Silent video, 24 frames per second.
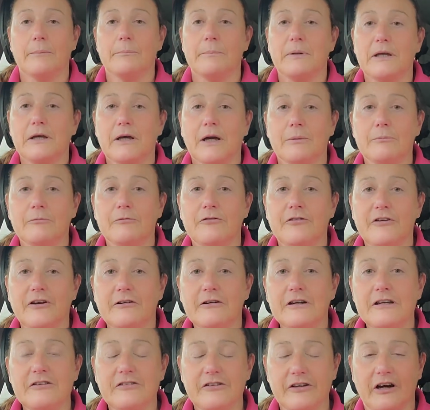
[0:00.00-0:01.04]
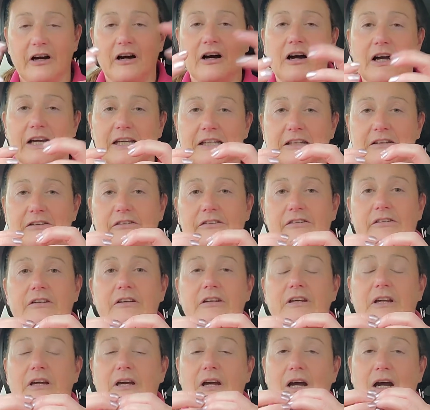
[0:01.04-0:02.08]
Become very tight
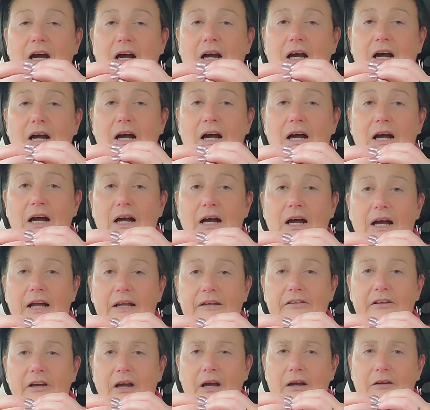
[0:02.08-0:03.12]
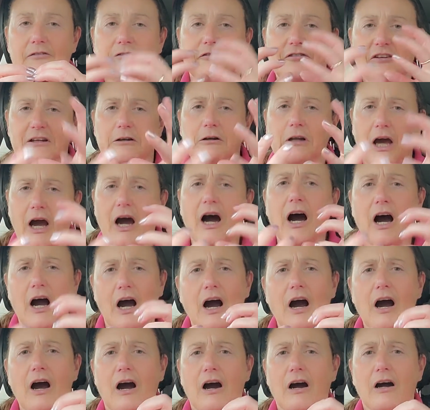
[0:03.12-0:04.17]
and feel
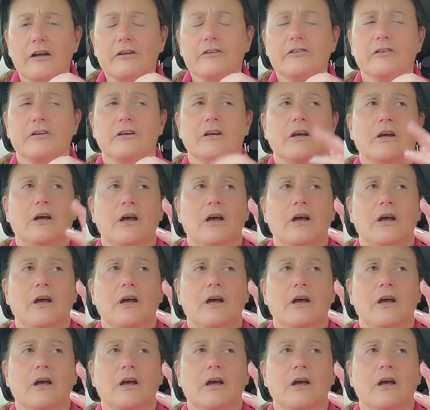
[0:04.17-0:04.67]
hard.